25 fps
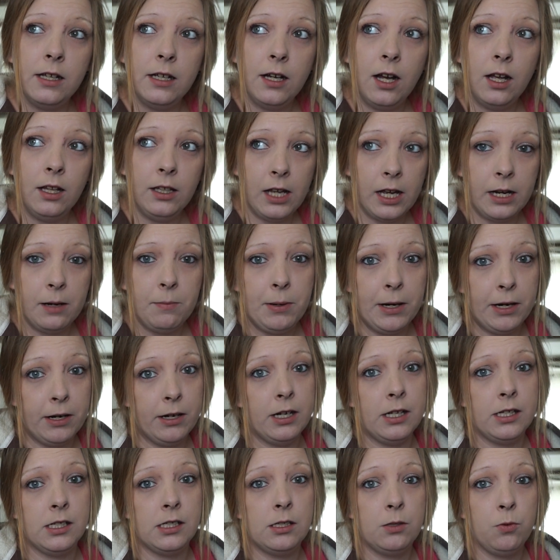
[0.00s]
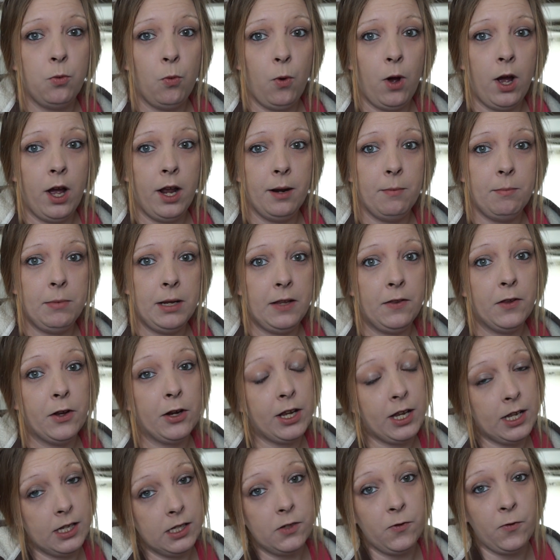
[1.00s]
a lot of parents want to be their
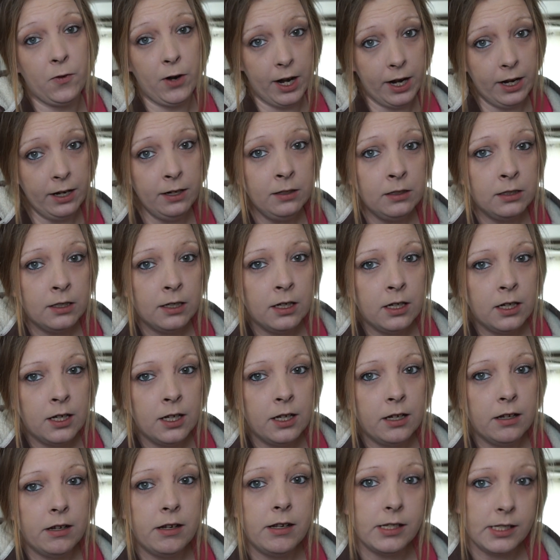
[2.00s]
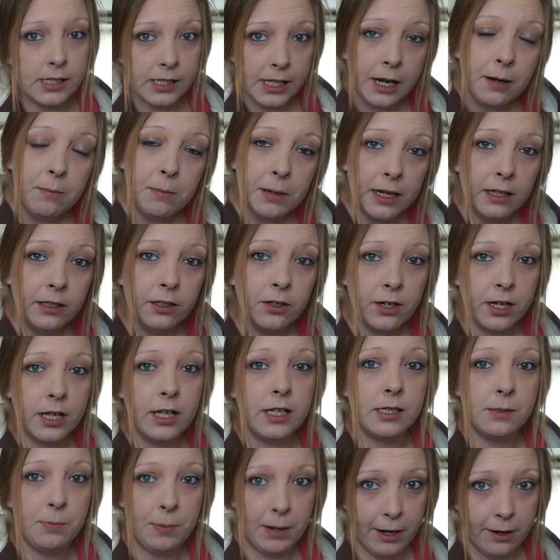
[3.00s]
kid's friend instead of being their
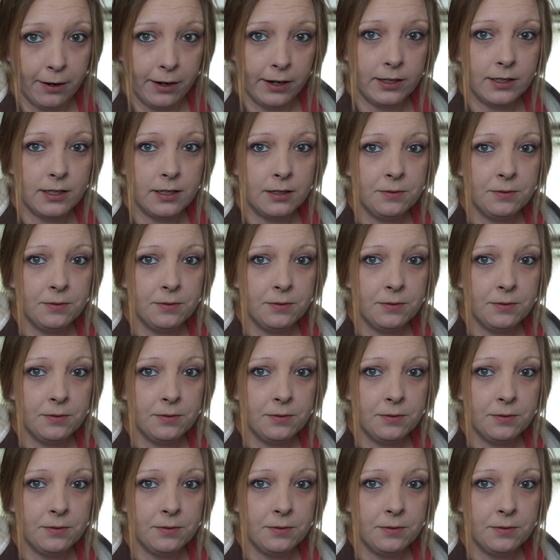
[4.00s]
kid's parent.